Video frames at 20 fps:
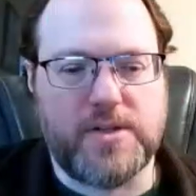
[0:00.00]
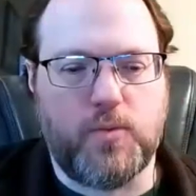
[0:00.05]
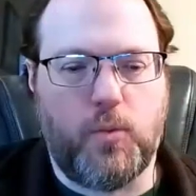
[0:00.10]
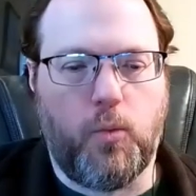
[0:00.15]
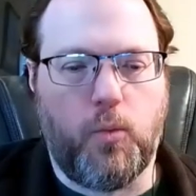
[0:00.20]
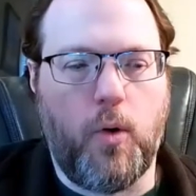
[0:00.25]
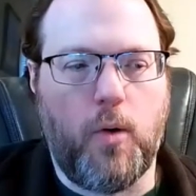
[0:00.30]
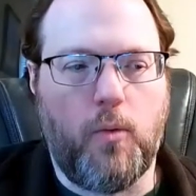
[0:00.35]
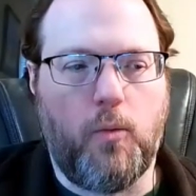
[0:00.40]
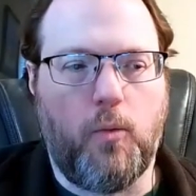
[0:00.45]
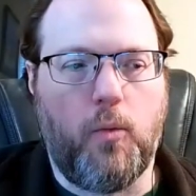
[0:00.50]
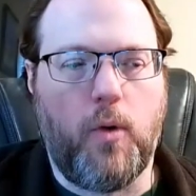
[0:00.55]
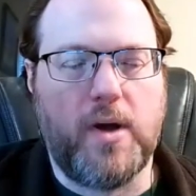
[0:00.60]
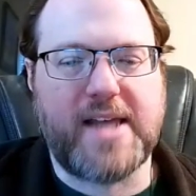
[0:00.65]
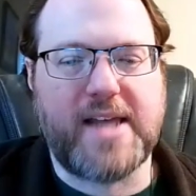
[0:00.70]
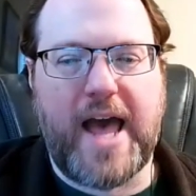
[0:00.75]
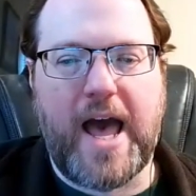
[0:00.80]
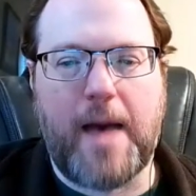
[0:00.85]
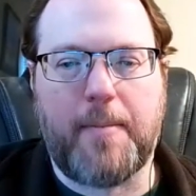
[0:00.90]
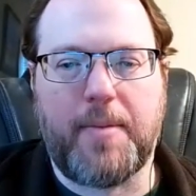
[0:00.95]
as
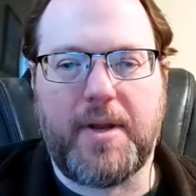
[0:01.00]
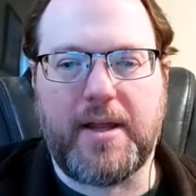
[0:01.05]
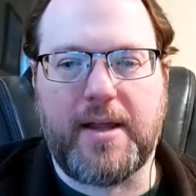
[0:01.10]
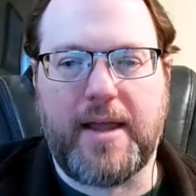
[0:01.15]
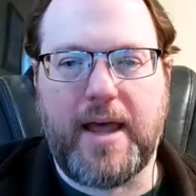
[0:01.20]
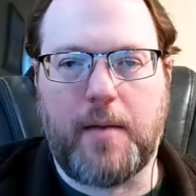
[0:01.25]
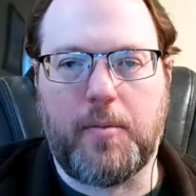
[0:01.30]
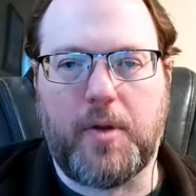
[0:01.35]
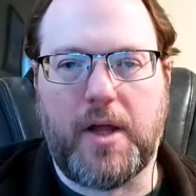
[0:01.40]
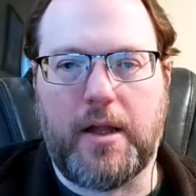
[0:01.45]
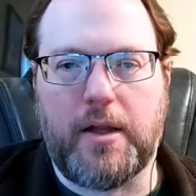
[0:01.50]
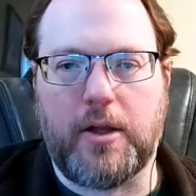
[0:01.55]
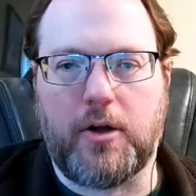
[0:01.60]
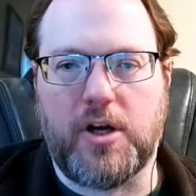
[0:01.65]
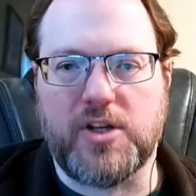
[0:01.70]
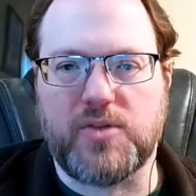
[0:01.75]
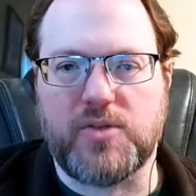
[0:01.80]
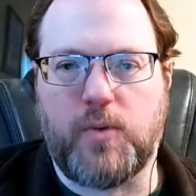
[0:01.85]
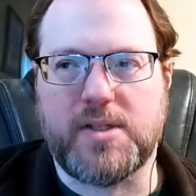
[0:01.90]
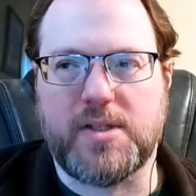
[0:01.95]
what's happening in Cannibal
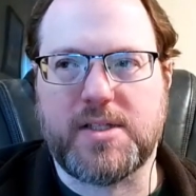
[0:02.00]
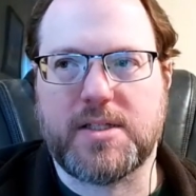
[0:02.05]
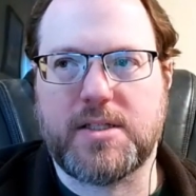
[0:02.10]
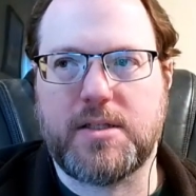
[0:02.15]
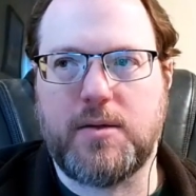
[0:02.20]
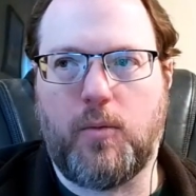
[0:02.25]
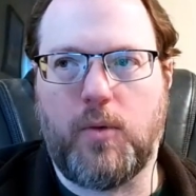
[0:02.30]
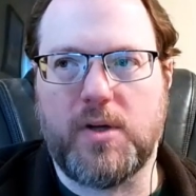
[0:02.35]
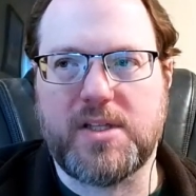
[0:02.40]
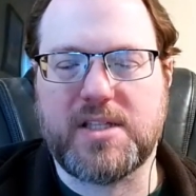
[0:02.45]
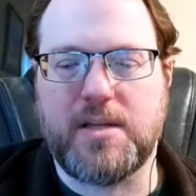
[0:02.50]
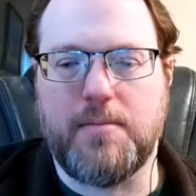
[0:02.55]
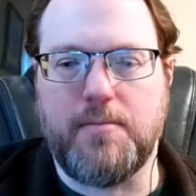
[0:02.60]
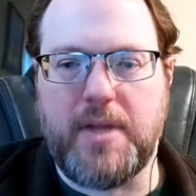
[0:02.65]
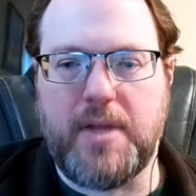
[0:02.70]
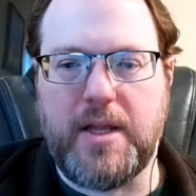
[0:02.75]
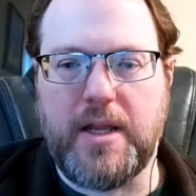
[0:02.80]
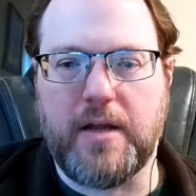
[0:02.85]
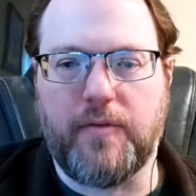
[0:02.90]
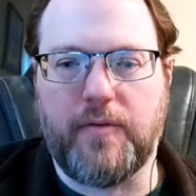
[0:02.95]
Holocaust, what's the
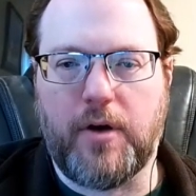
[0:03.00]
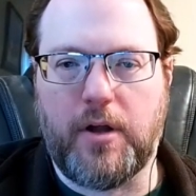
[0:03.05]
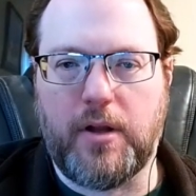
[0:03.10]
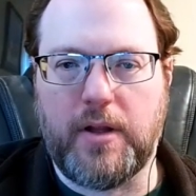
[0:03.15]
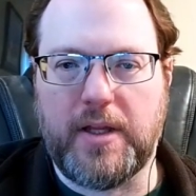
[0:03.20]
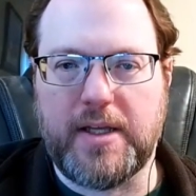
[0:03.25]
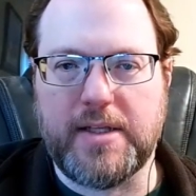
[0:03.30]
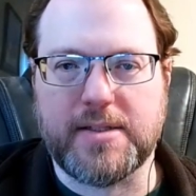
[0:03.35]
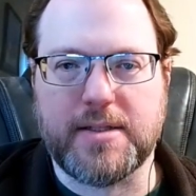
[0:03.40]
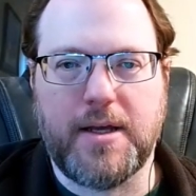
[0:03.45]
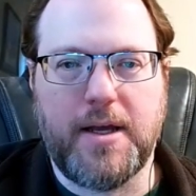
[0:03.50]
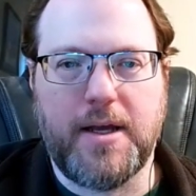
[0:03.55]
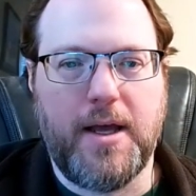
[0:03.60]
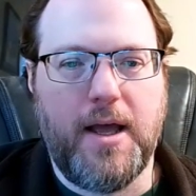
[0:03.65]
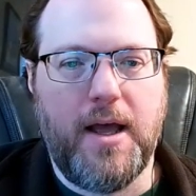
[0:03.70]
meaning of all this?